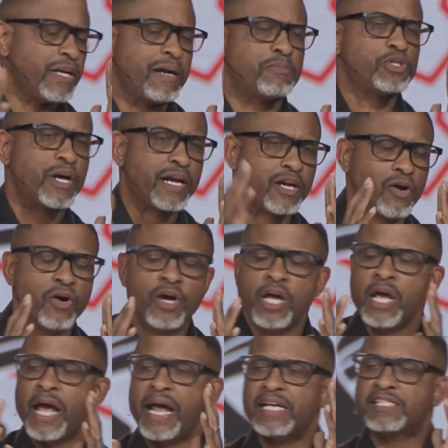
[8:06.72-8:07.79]
it. I'm trying to go.
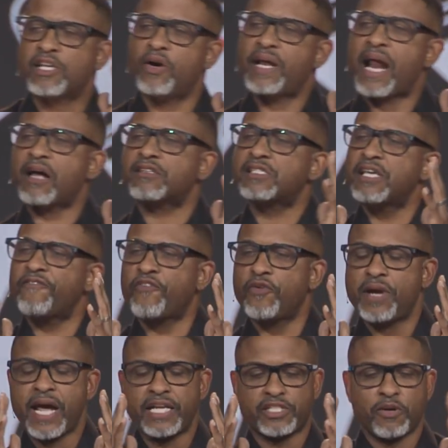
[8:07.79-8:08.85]
And so, in our sinful
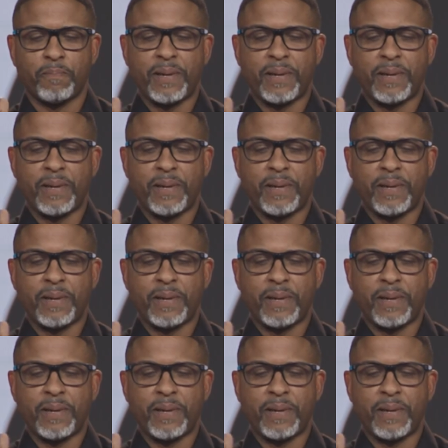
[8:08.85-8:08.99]
nature,